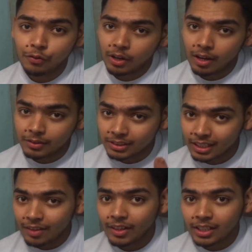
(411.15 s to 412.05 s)
If you
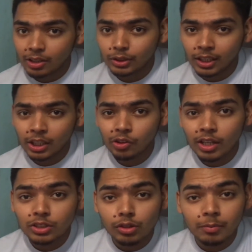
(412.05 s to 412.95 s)
still have any doubts and
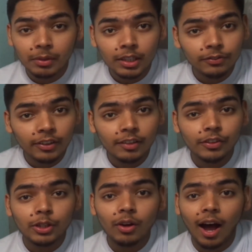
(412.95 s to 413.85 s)
inquiries, you can please feel
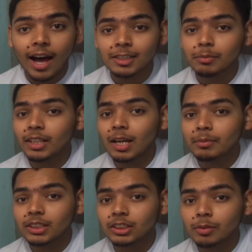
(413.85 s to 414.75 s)
free to ask me in the
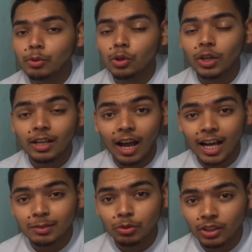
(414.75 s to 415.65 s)
comment section below. You can
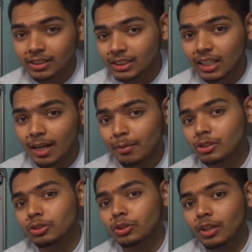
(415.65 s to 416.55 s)
ask me on the Instagram
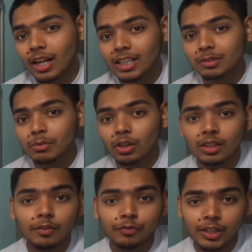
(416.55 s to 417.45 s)
also. You can ask me
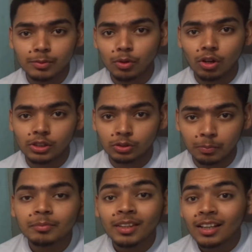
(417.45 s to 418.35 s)
on the Facebook also.